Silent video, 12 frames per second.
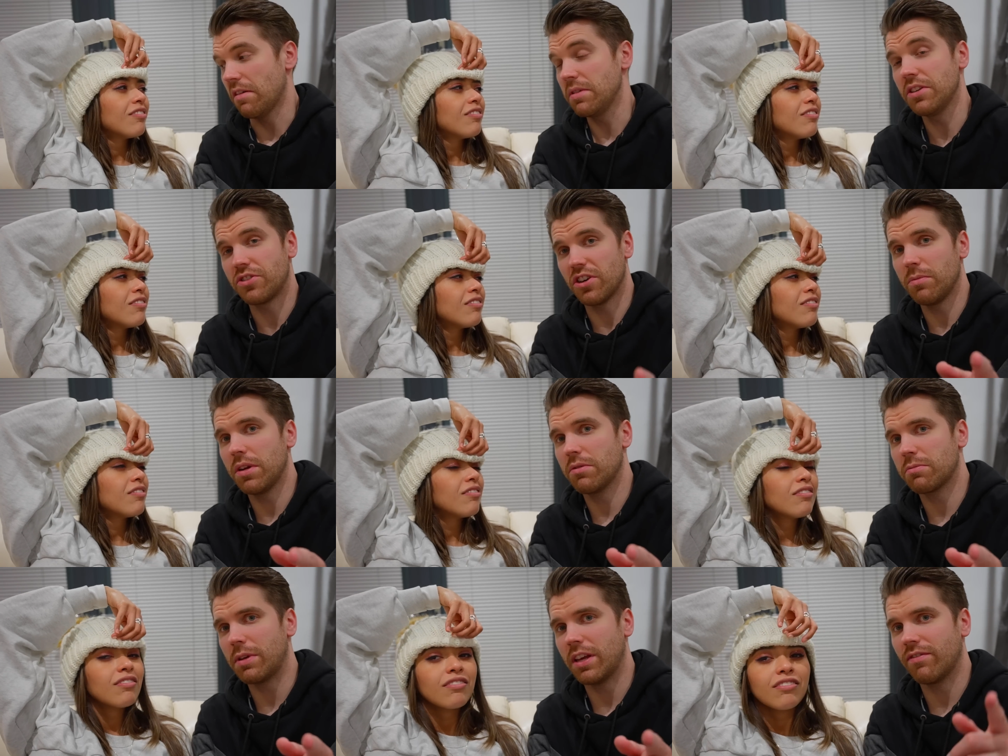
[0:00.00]
Speaker 1: I mean, Germany
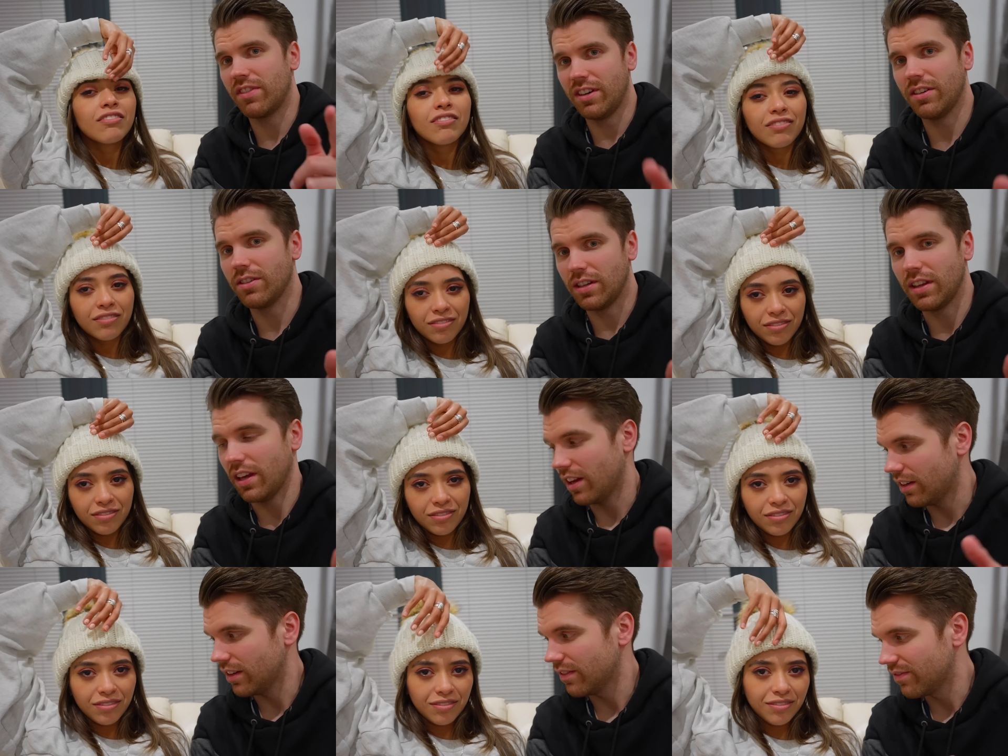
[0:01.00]
was playing very good in the
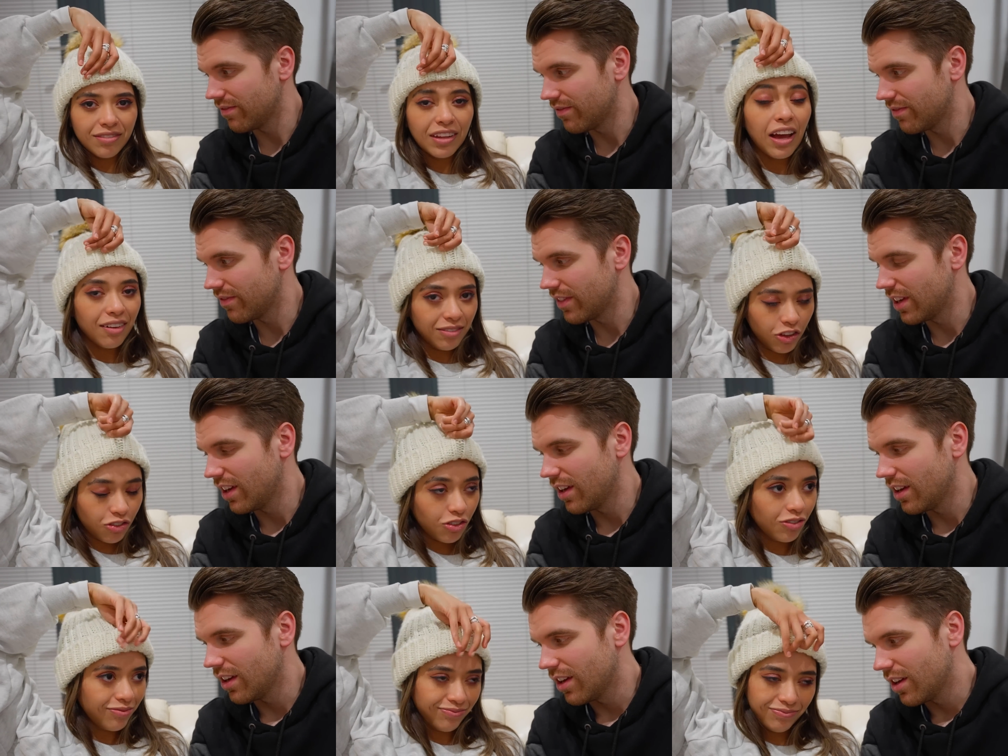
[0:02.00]
end.
Speaker 2: Yeah, that's true.
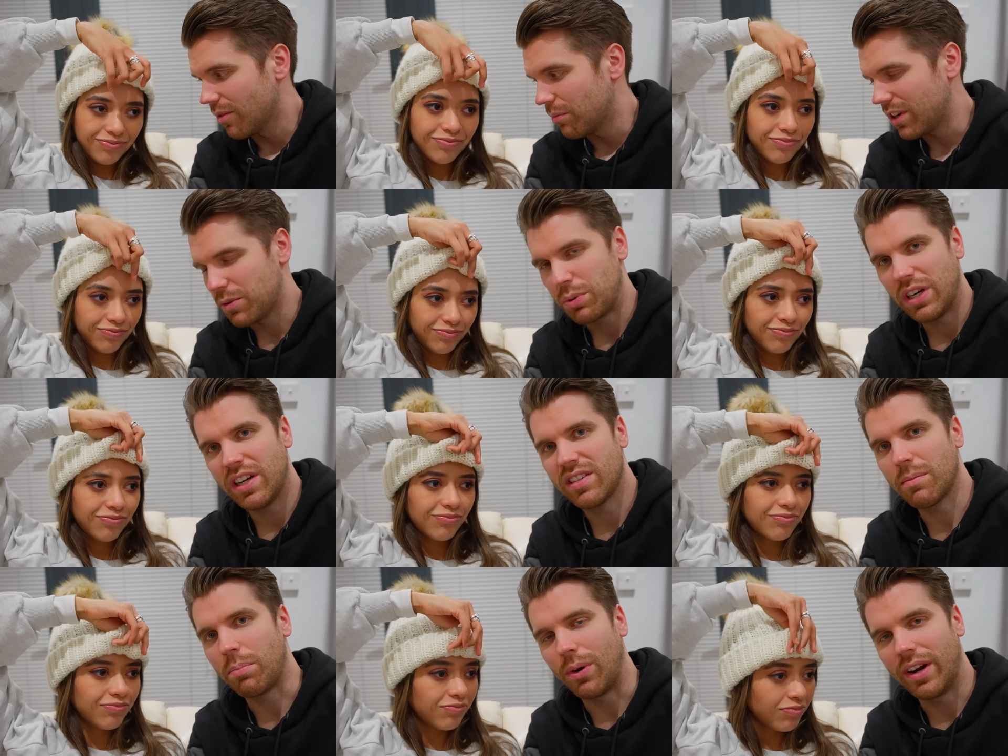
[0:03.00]
Speaker 1: But it's pretty
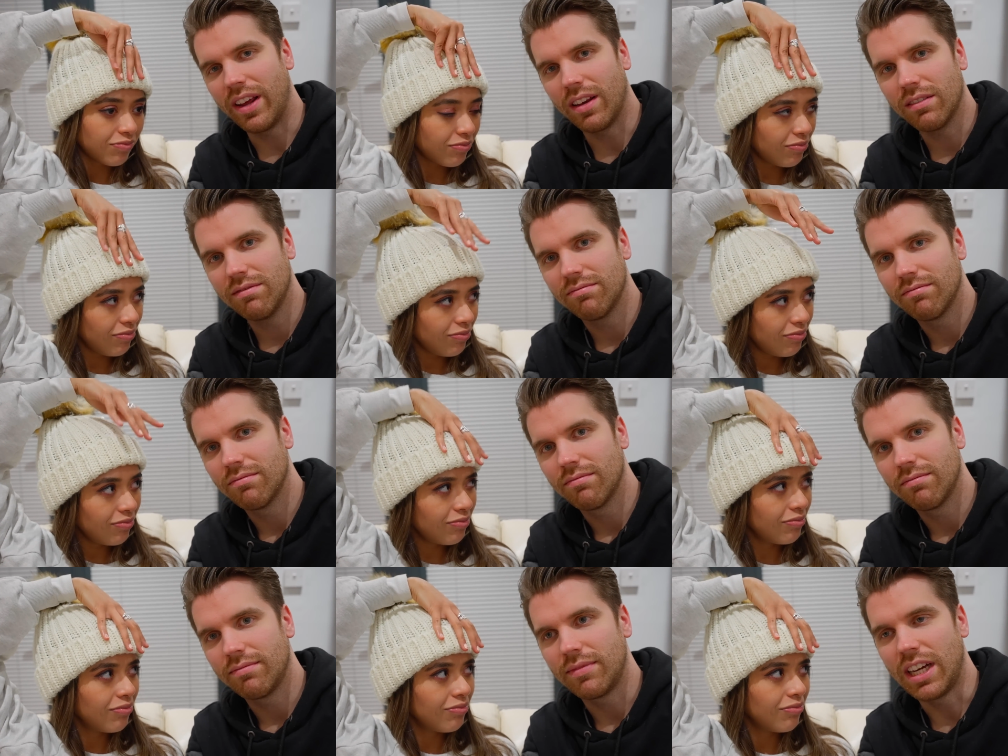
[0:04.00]
disappointing.
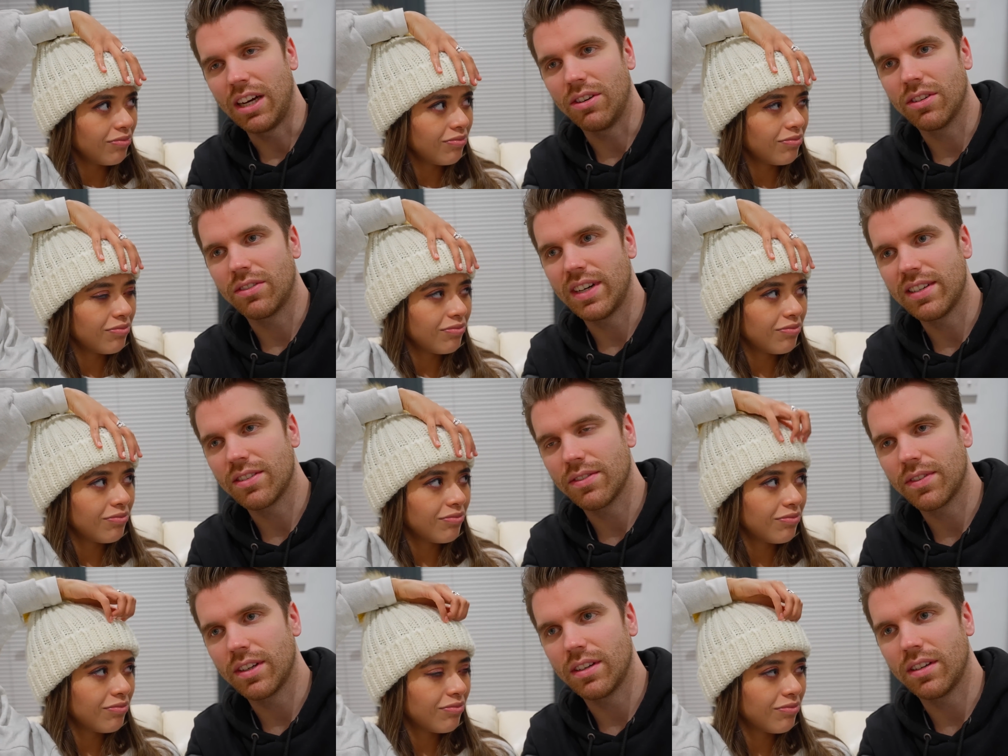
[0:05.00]
Now the rest
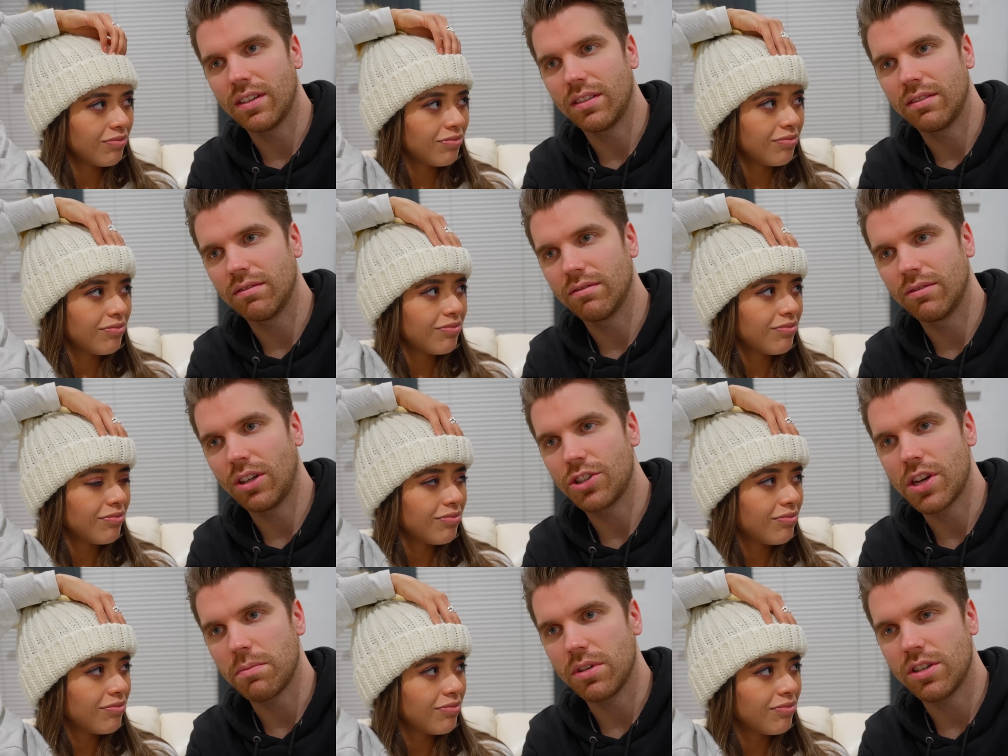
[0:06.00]
of the World
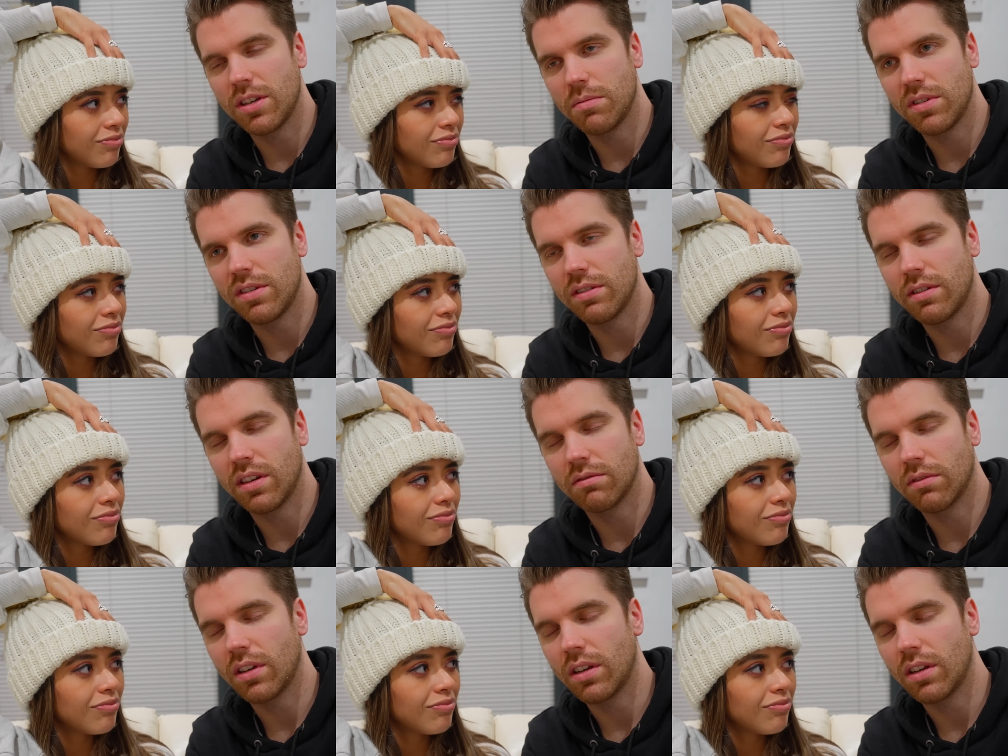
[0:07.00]
Championship is just like,